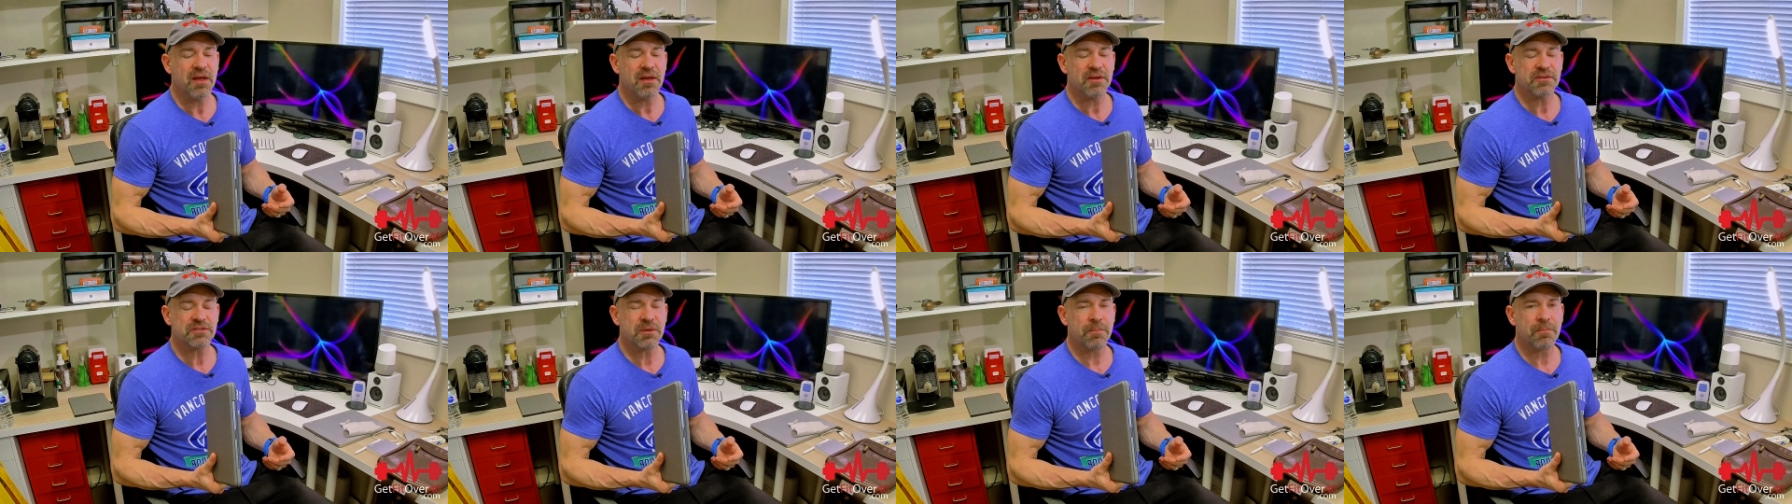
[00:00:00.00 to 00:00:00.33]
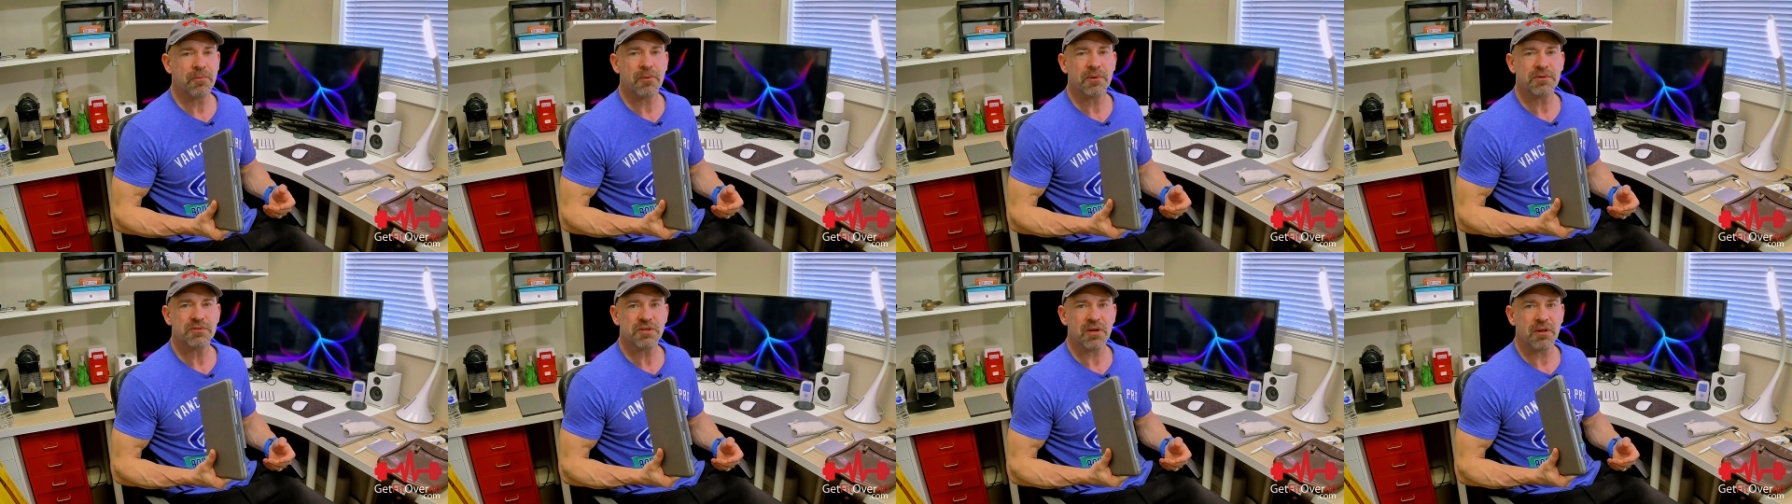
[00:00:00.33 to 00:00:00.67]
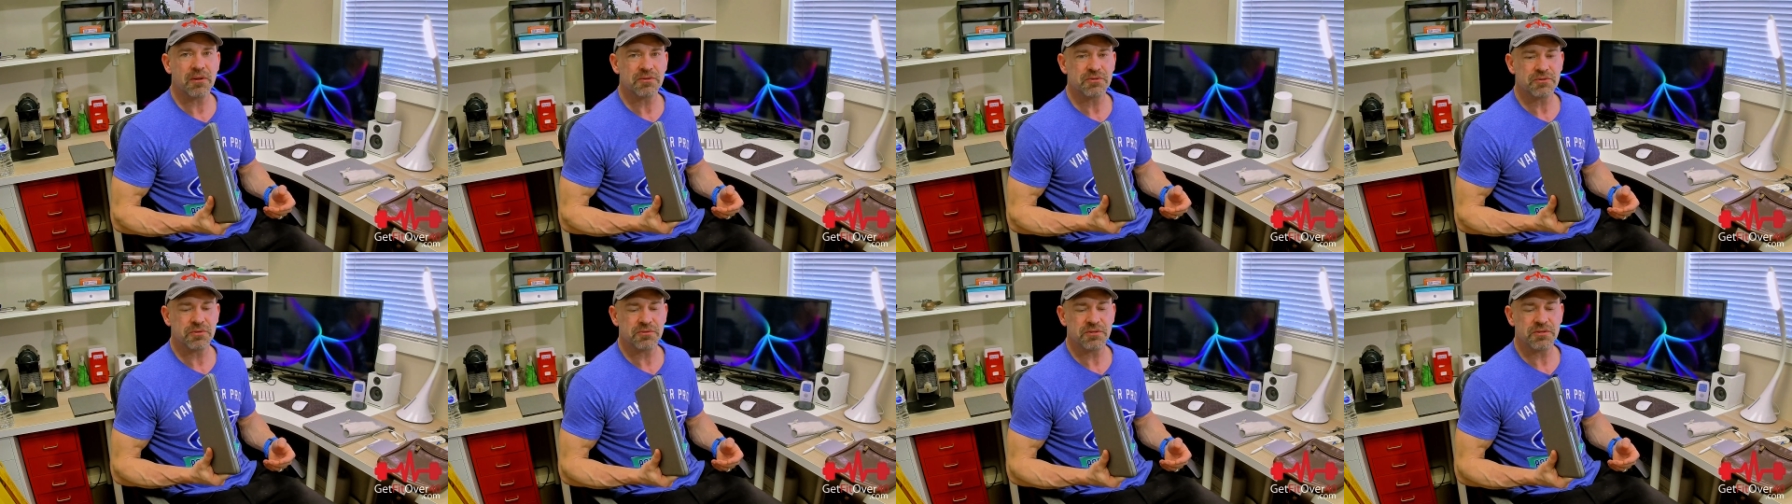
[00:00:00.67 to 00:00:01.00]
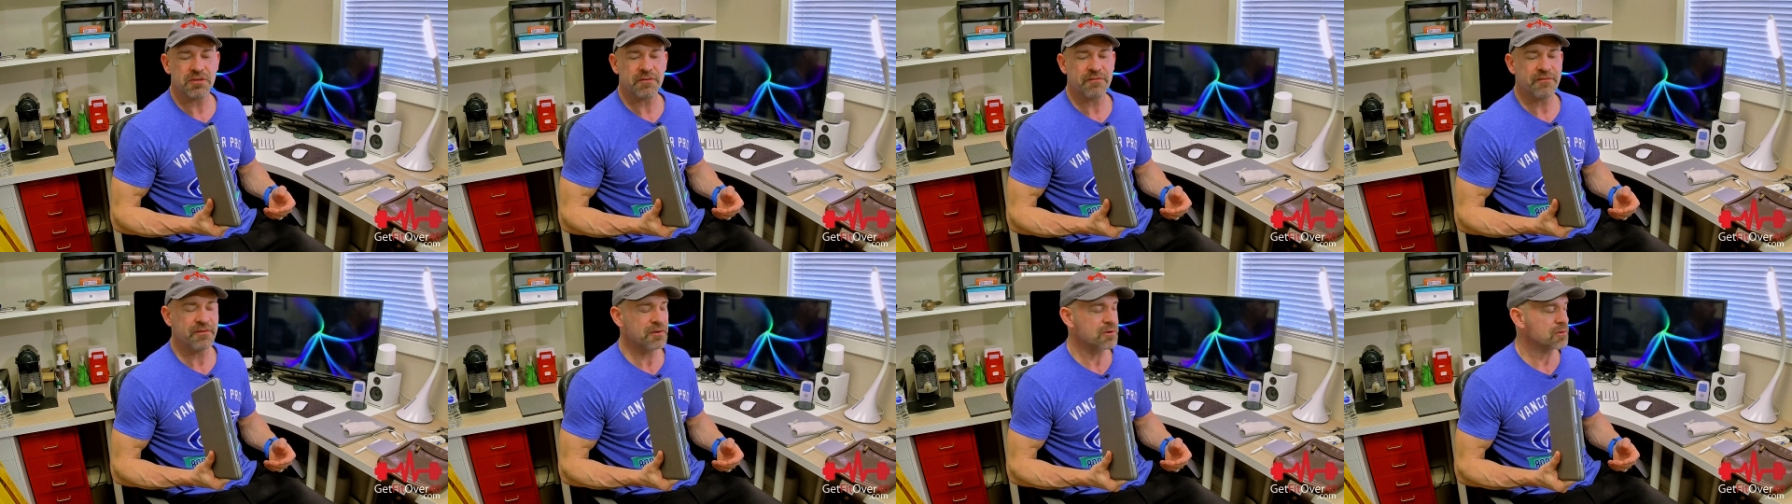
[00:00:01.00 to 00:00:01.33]
supports all sorts of
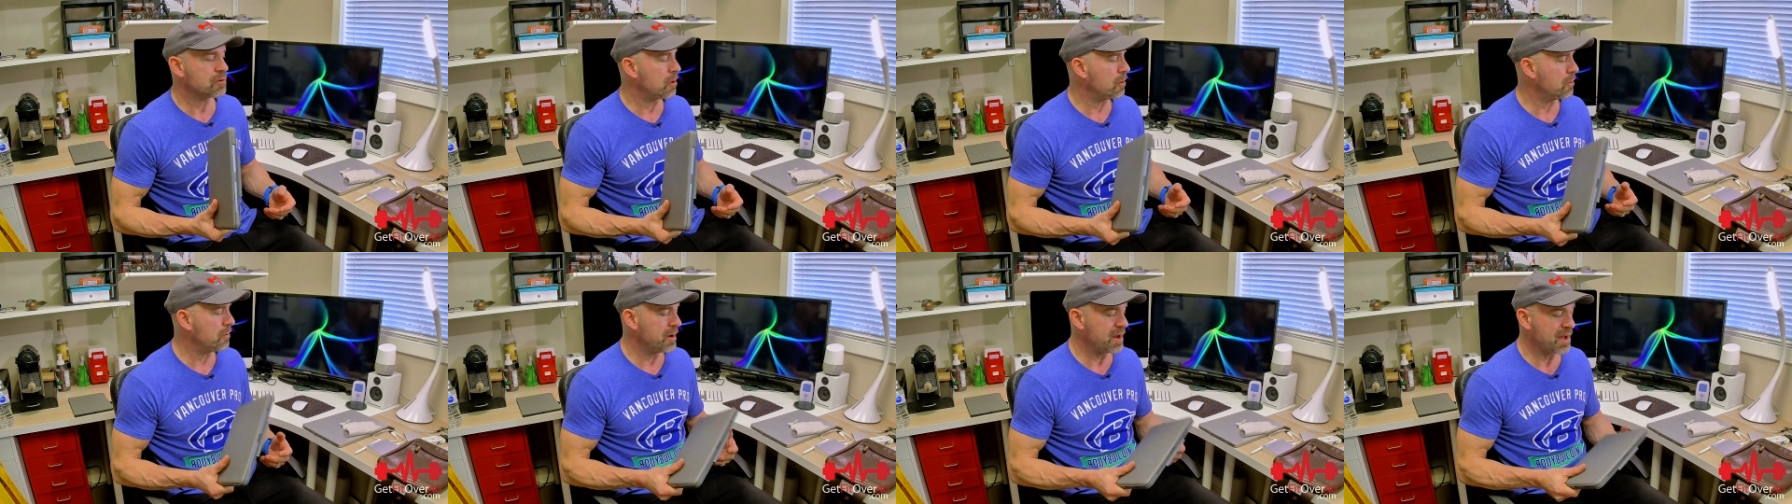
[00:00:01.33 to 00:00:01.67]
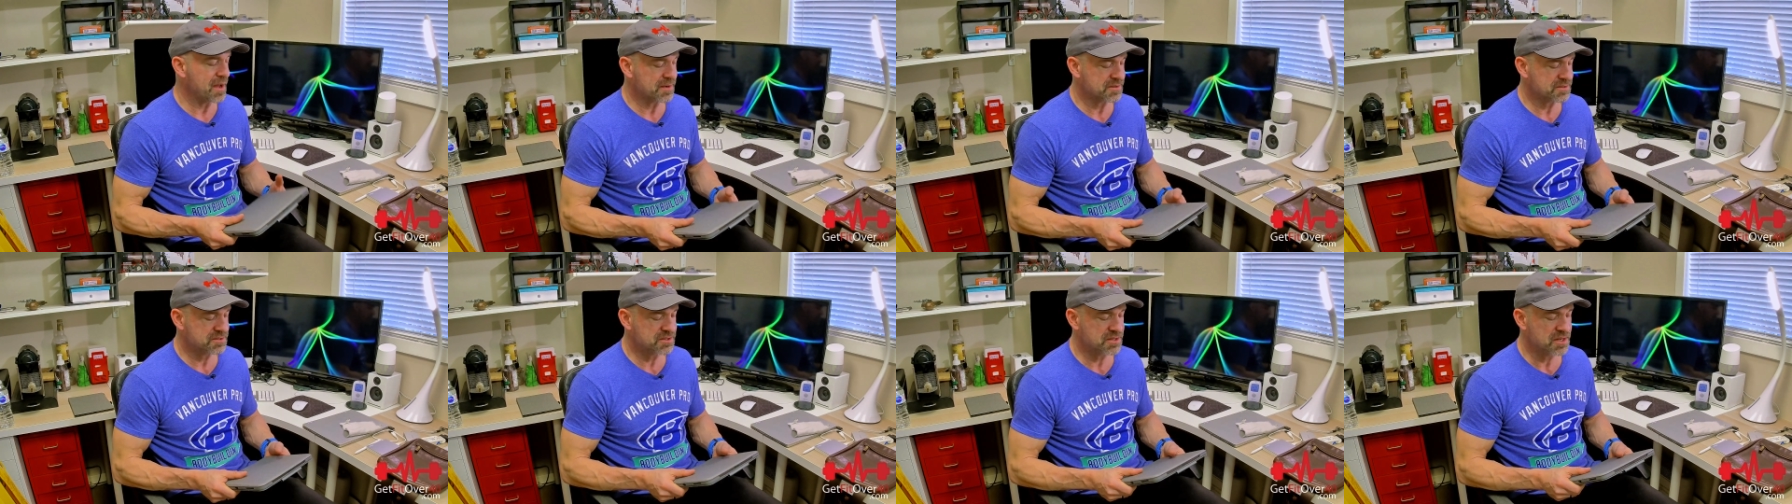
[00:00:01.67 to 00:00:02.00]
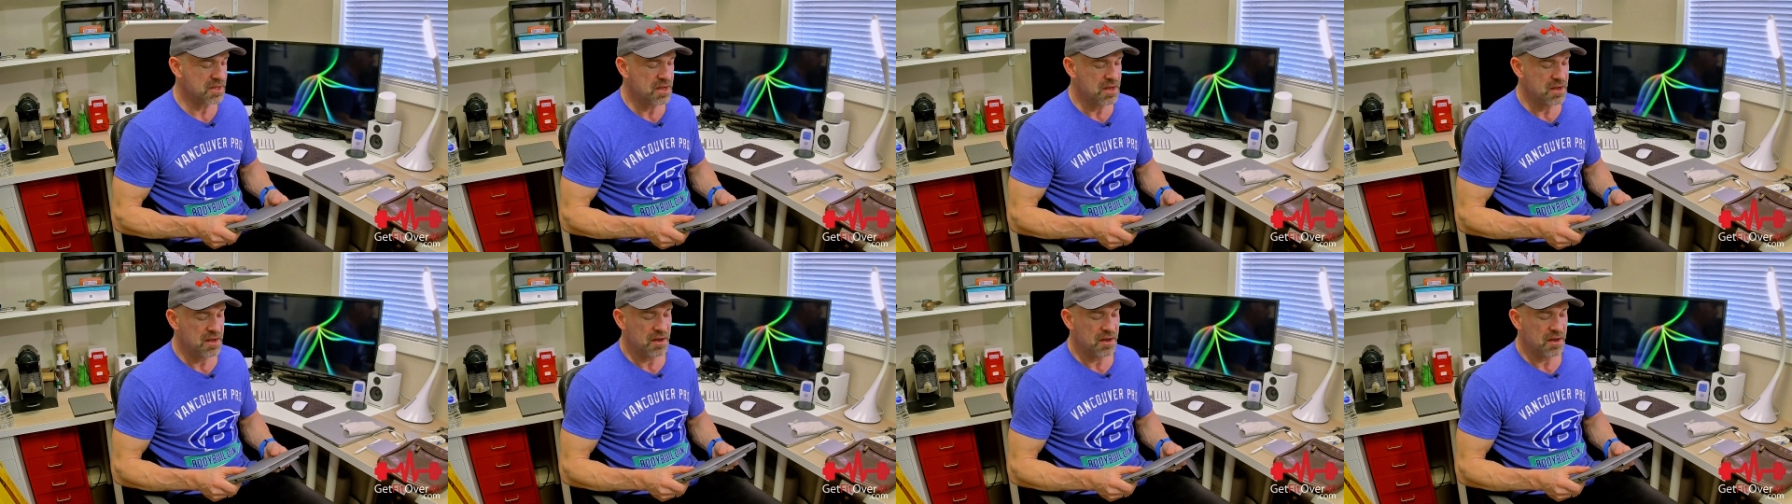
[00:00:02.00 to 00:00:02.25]
different codecs.